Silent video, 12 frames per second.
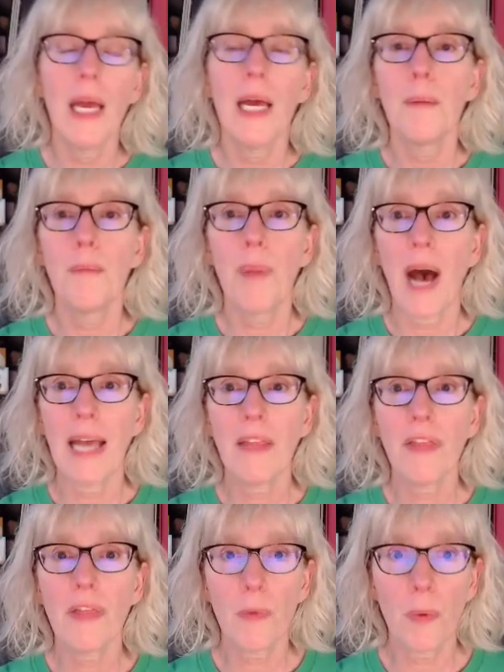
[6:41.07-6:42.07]
by
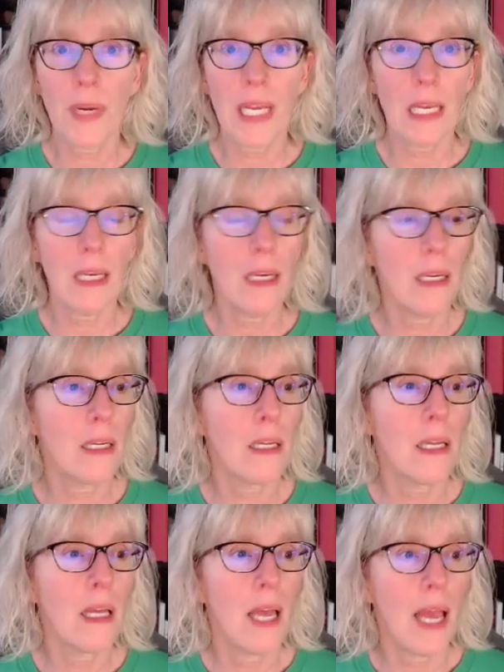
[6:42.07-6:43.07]
3,
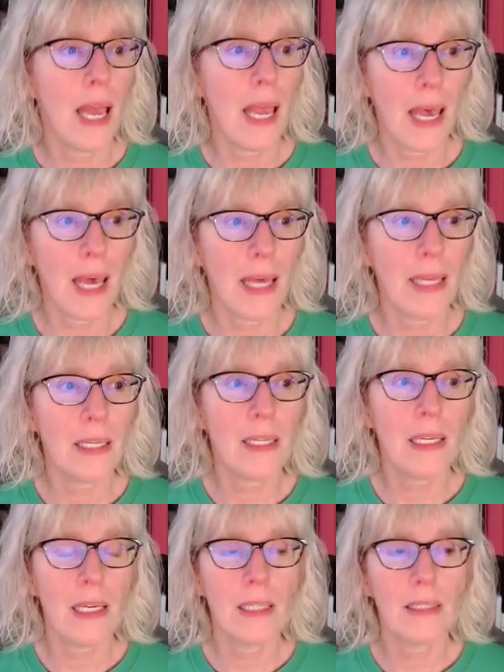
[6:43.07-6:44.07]
and
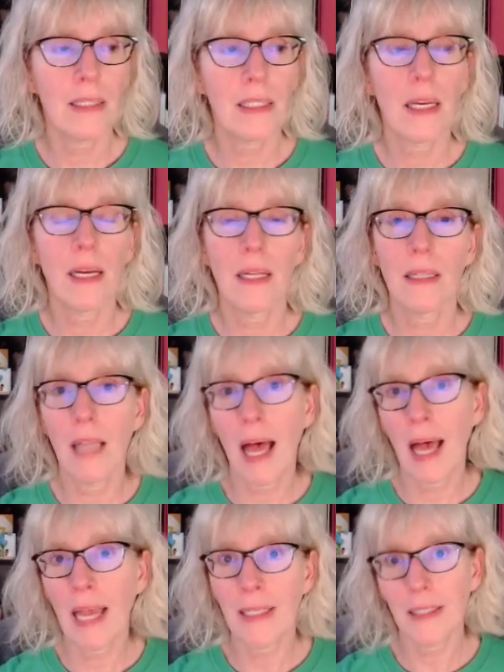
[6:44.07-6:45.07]
it's
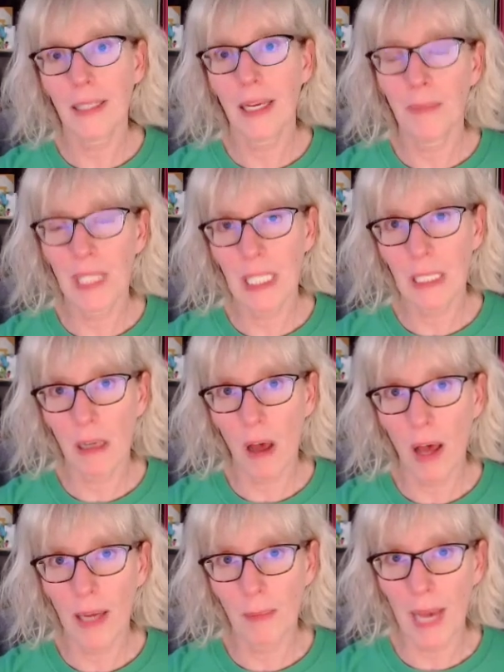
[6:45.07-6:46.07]
aligned. I mean, it
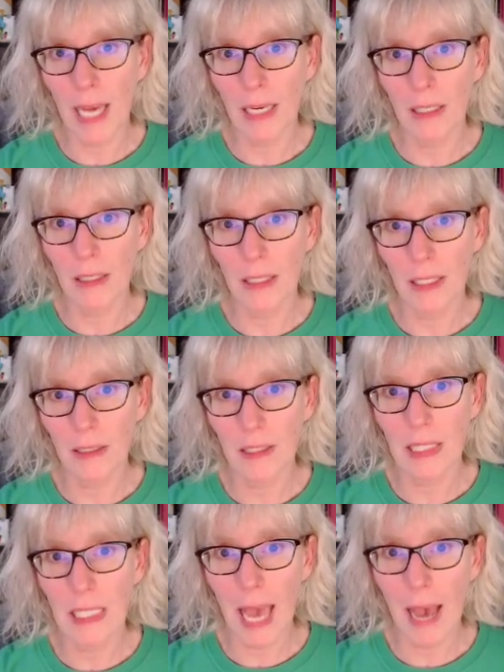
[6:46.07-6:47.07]
automatically
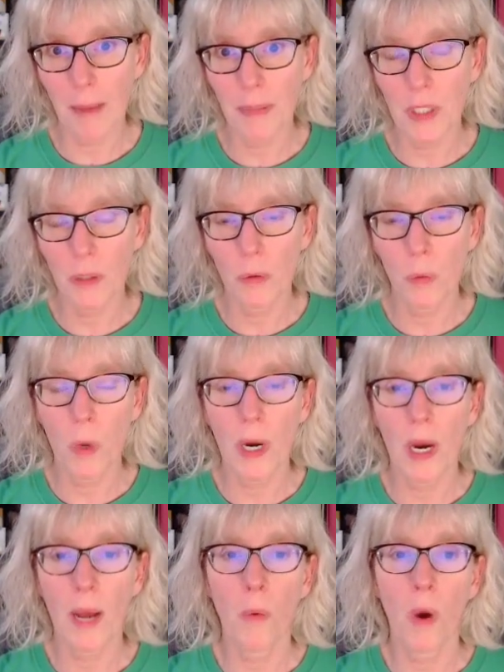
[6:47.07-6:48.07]
snapped
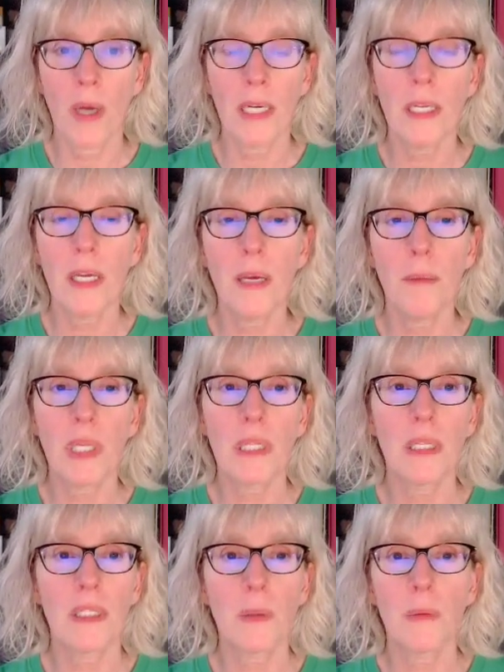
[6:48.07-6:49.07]
where I wanted it, but
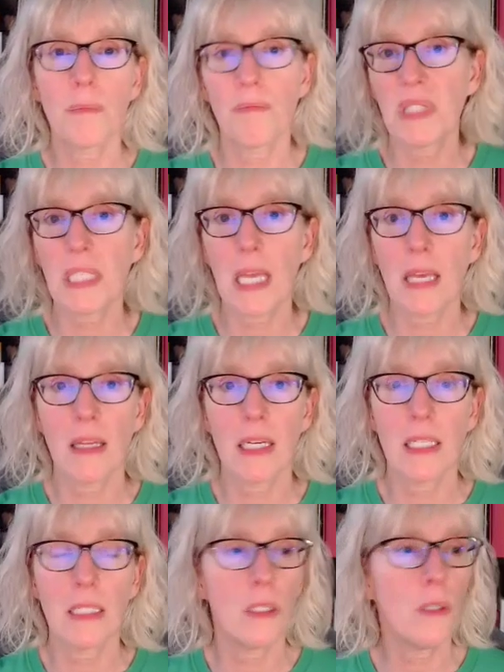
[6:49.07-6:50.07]
let's say that
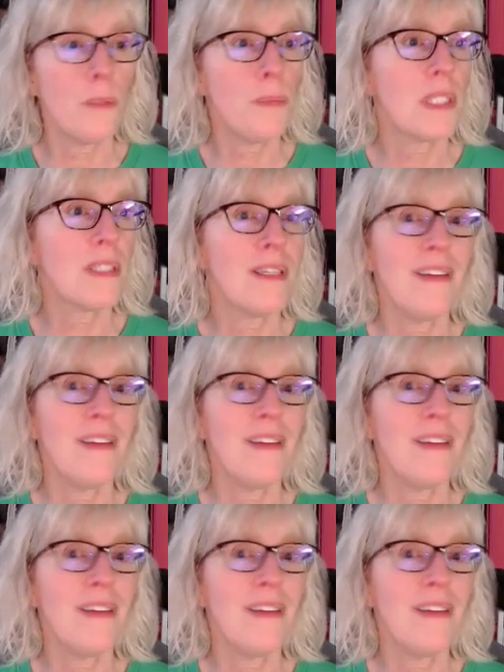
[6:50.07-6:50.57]
it, oops,